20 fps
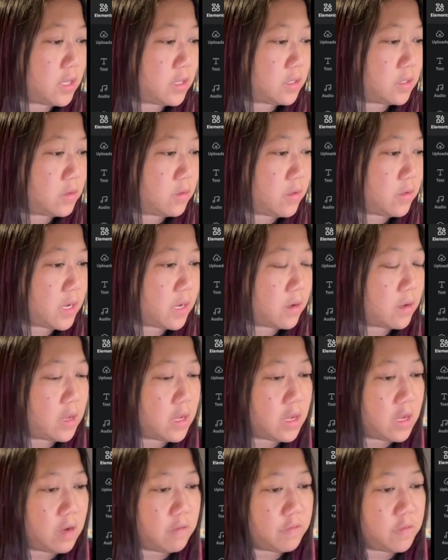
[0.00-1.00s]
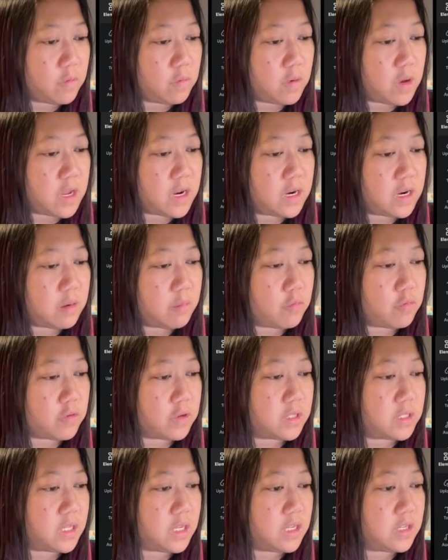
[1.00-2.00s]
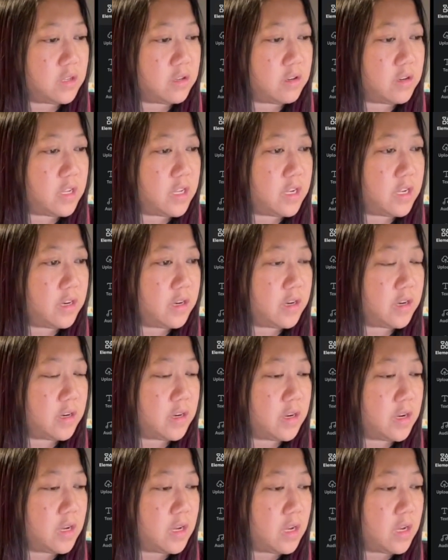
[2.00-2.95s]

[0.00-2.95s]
So like if you wanted it more centered here,